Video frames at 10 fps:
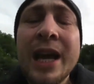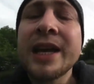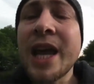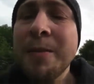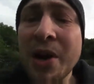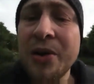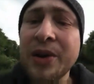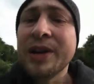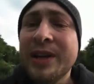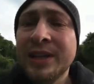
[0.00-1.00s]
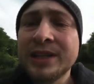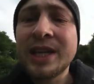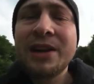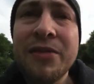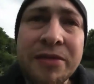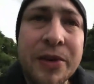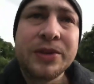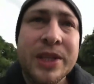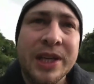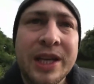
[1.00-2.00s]
Gabe Logan, Siphon
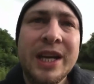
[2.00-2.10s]
Filter.